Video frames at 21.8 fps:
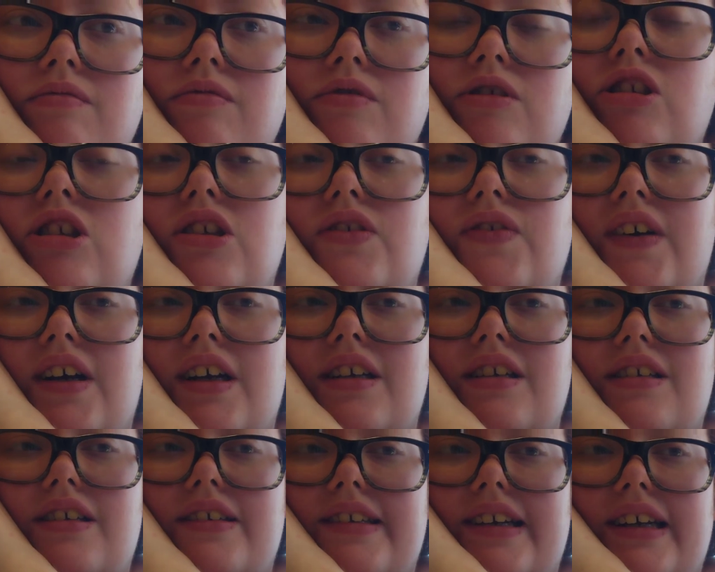which is
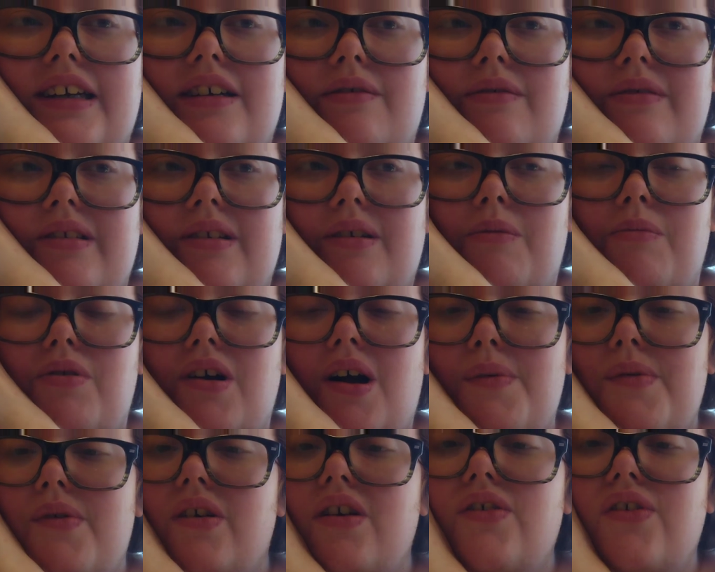fine because I am
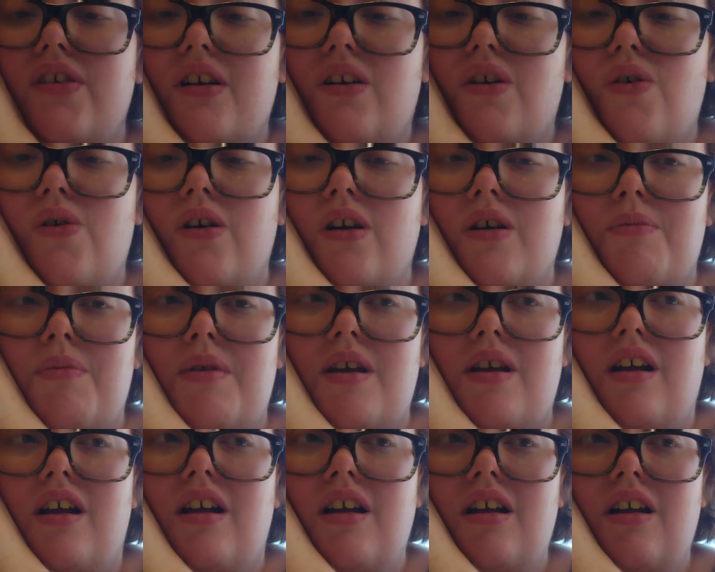probably going to record
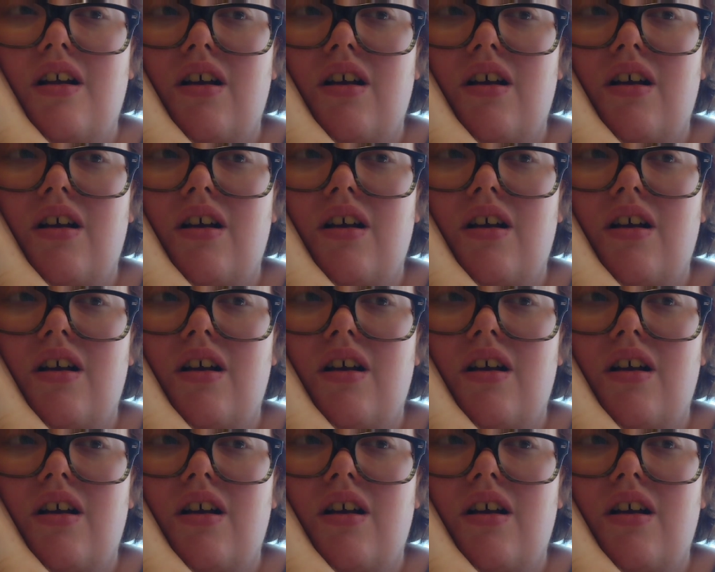me